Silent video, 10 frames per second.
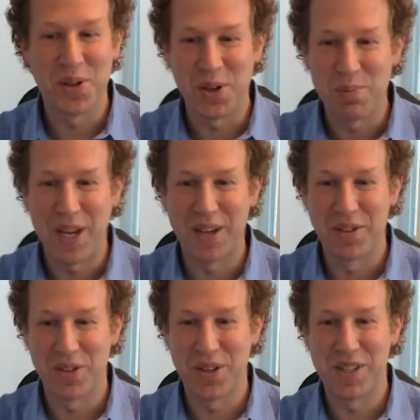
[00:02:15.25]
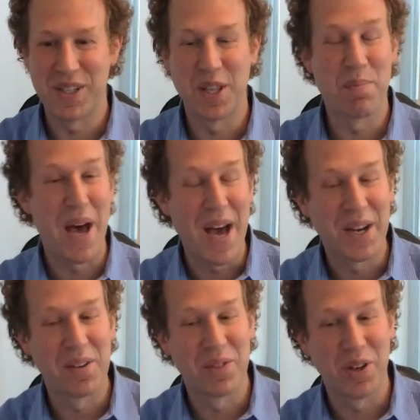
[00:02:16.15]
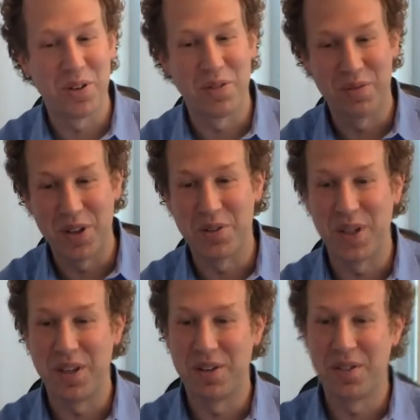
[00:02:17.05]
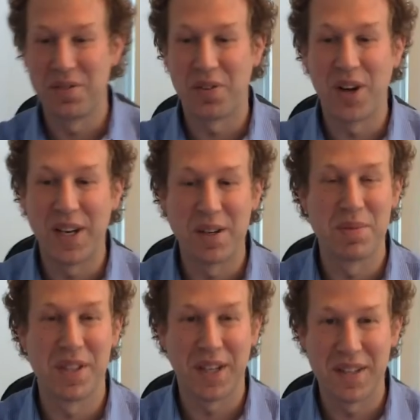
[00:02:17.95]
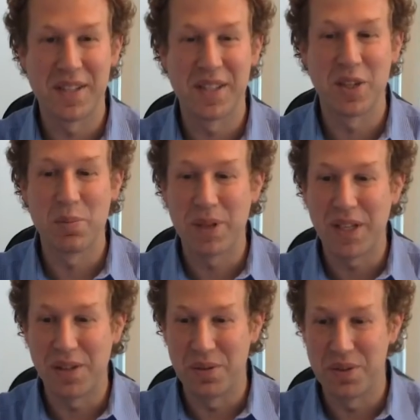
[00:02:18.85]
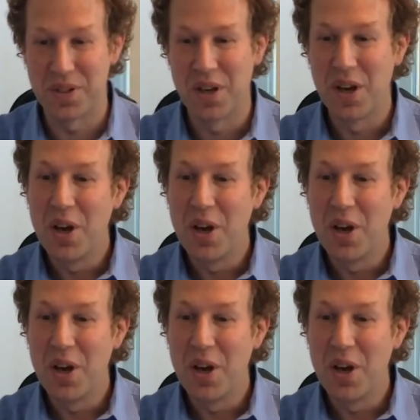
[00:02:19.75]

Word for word: your pantries and the back of your refrigerators for items that can still be used